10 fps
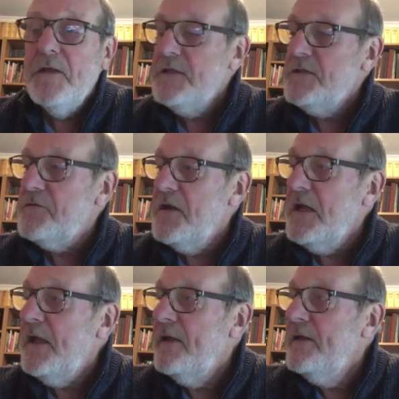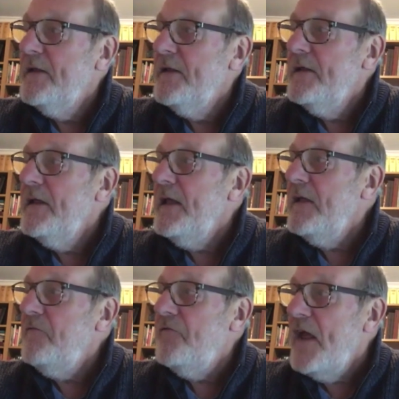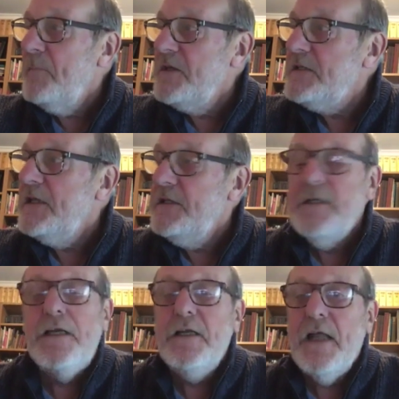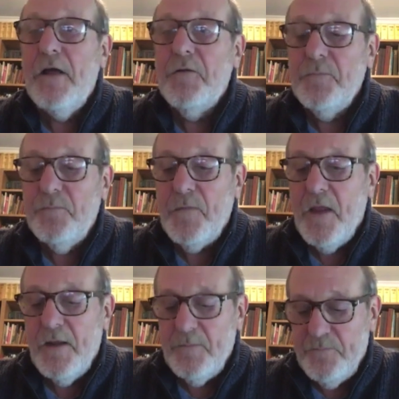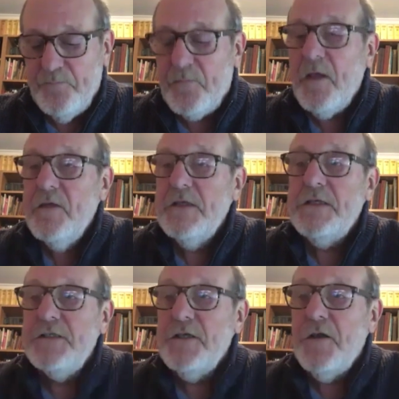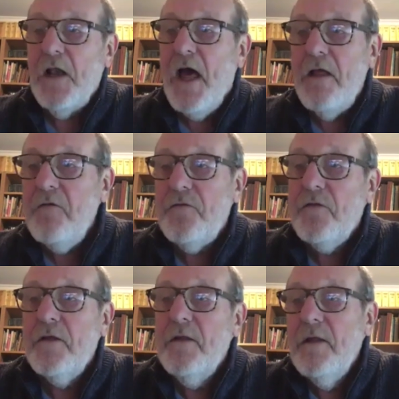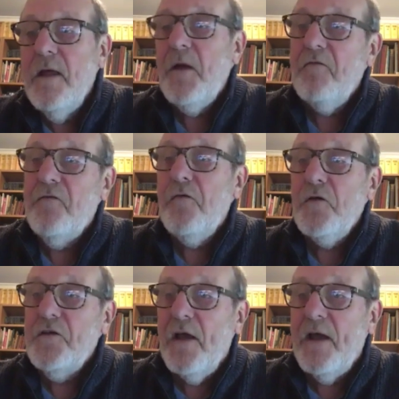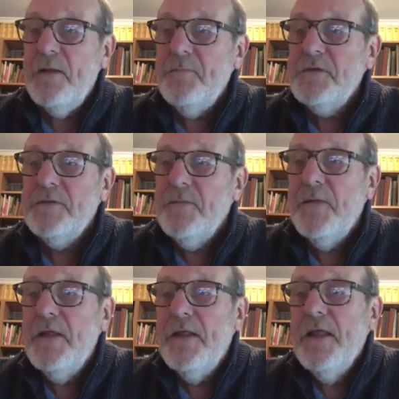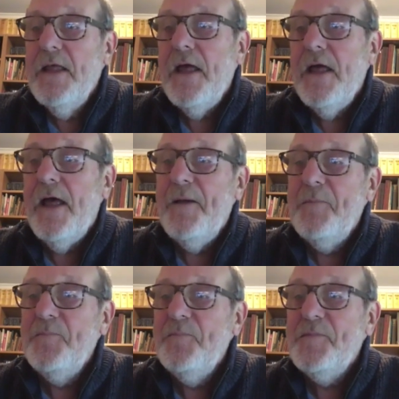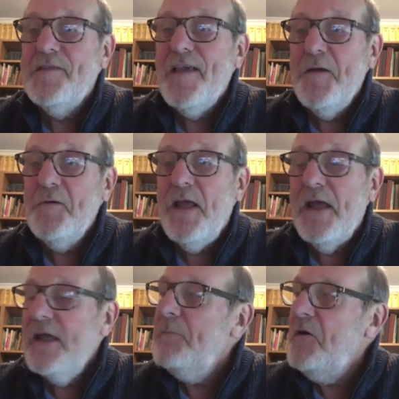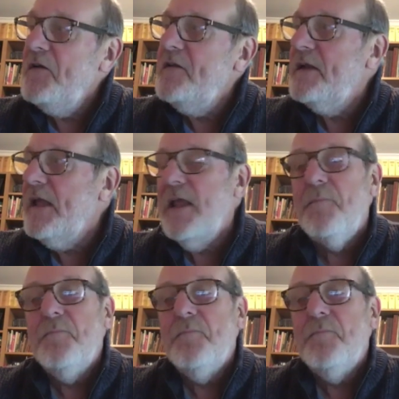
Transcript: history. He famously turned down This Is Your Life about four times. He wanted to keep